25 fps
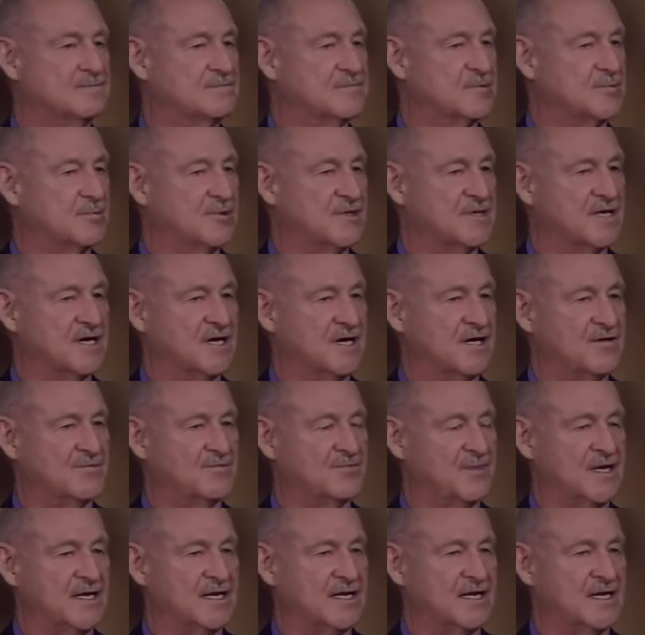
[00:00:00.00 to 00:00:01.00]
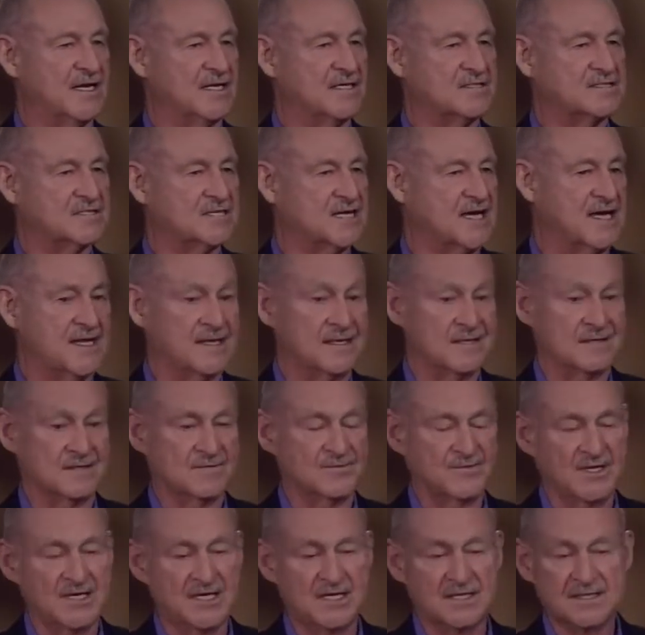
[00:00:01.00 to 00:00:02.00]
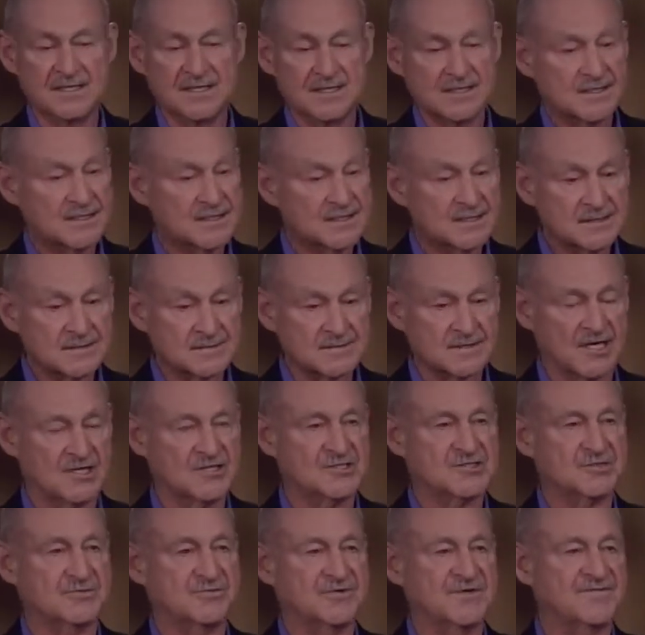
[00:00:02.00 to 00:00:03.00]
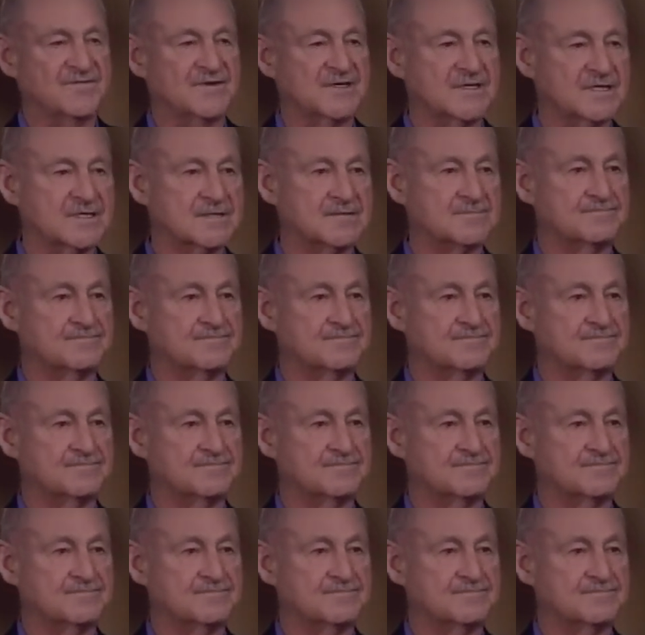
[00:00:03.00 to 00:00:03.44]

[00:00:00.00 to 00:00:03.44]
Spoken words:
with a health plan like SCAN Health Plan, are terrific.